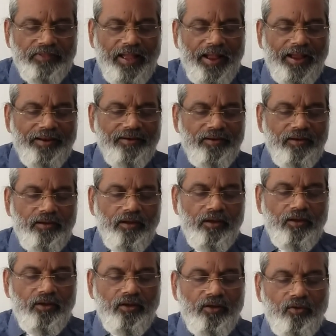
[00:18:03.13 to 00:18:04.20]
that?
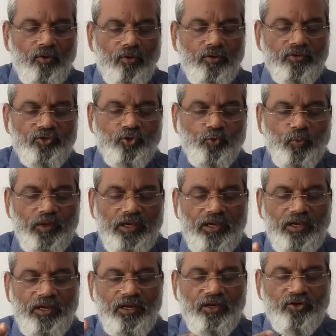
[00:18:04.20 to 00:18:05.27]

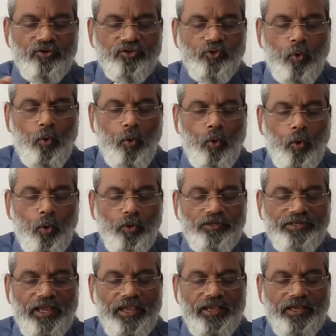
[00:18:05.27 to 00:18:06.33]
Sweet
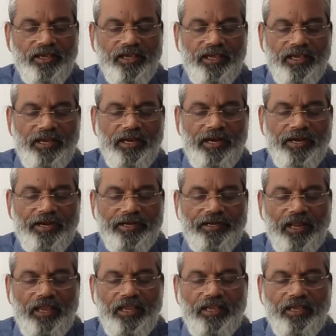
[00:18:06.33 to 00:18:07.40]
soul, take heed,
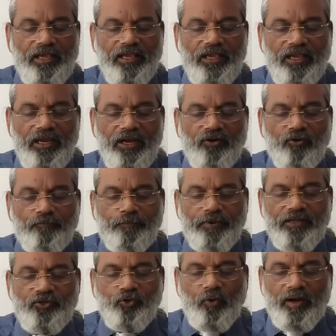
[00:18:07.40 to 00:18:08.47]
take heed of
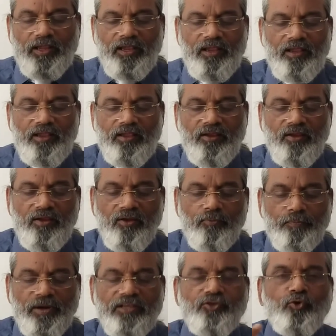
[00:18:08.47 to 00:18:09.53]
perjury,
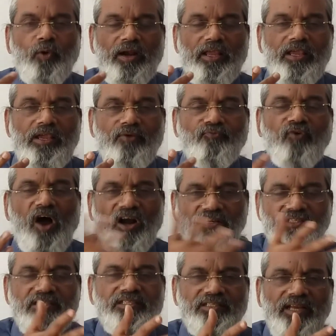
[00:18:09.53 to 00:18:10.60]
perjury,
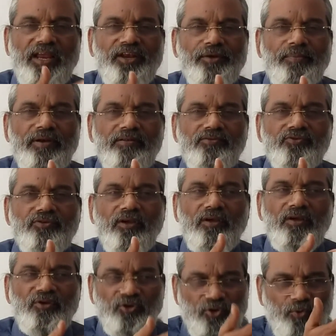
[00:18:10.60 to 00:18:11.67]
false statements.
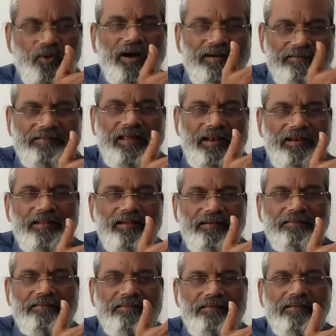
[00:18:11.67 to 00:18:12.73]
You are
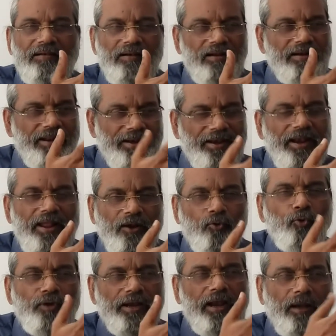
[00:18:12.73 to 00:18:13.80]
telling a
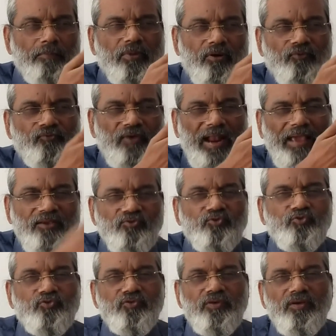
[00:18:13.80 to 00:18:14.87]
good number of
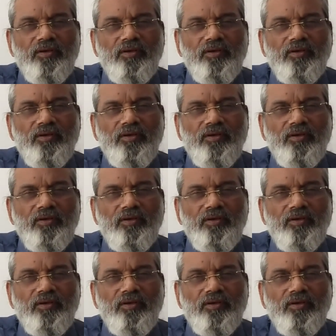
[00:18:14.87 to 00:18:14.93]
lies